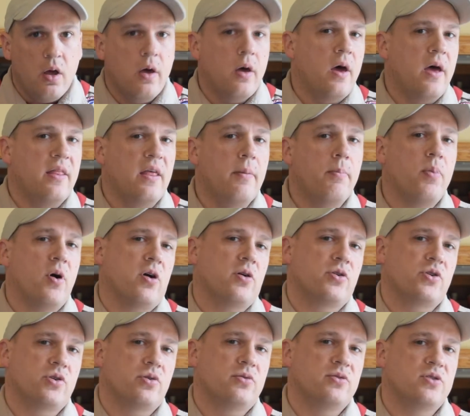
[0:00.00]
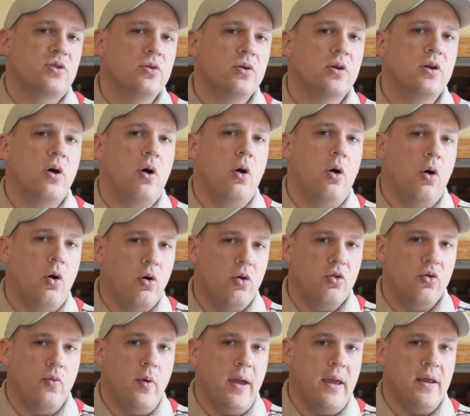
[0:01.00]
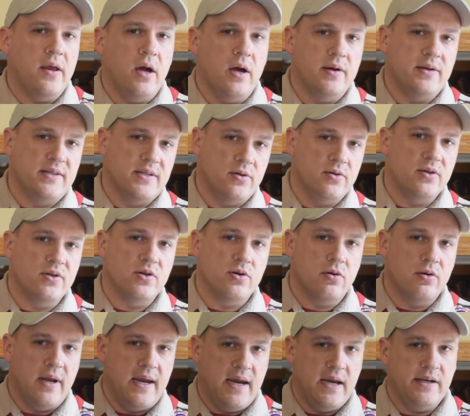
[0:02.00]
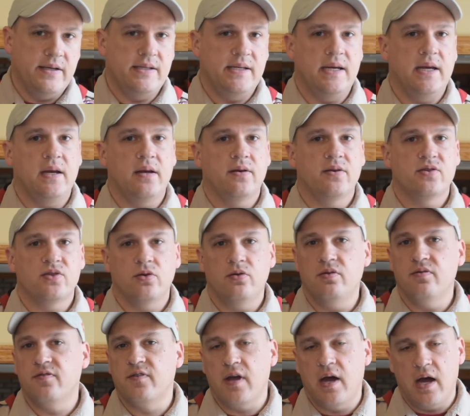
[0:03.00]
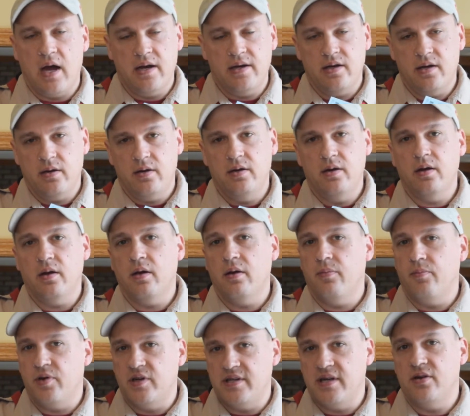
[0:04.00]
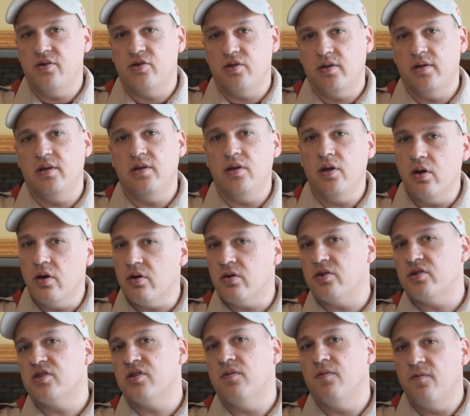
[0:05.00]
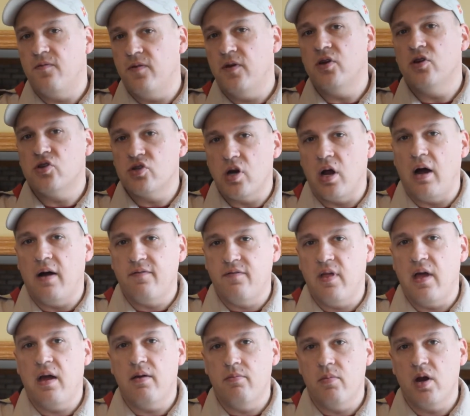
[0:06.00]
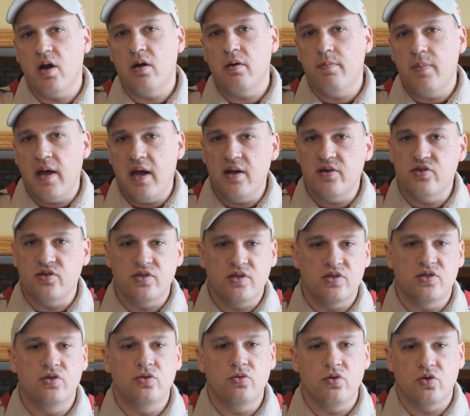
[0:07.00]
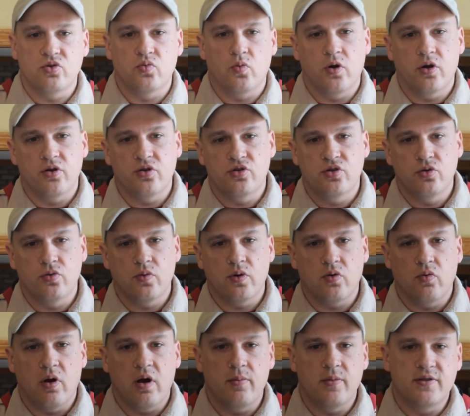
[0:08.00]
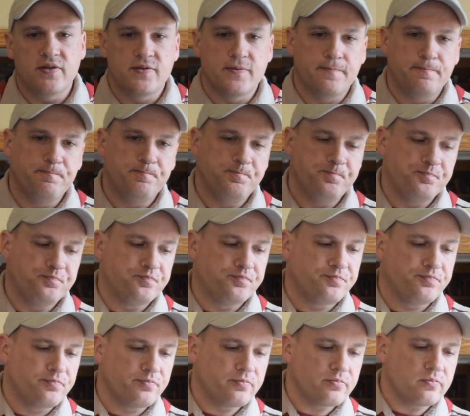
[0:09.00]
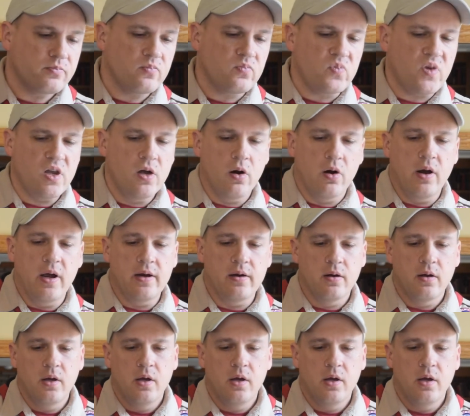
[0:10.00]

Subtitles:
And that partial is good all the way until you turn 18. So you've got potentially years to finish off that merit badge and just do those 1 or 2 requirements. All right.